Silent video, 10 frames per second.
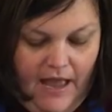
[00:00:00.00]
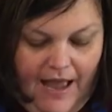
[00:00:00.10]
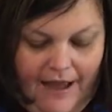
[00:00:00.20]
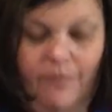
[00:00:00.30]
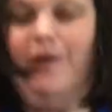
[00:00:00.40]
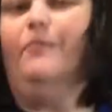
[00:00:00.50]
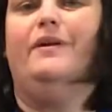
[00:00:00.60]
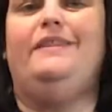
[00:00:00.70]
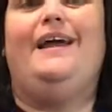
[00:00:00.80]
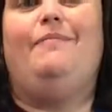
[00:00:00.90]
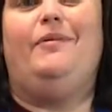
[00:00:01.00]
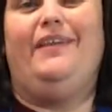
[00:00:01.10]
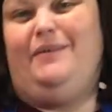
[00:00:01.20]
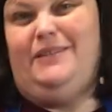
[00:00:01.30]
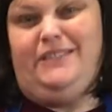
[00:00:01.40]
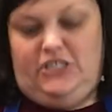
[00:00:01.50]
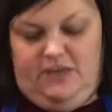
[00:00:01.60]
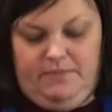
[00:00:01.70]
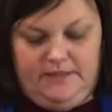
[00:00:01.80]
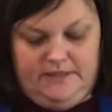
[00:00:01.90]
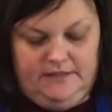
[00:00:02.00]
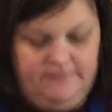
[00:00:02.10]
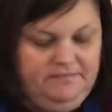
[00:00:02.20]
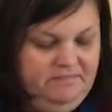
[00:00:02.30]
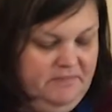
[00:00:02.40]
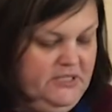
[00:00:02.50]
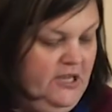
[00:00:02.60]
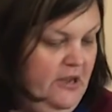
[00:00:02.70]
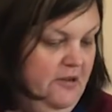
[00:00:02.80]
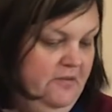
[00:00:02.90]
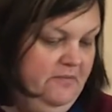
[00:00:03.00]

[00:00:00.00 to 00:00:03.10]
I went with the apple that was the cheapest. So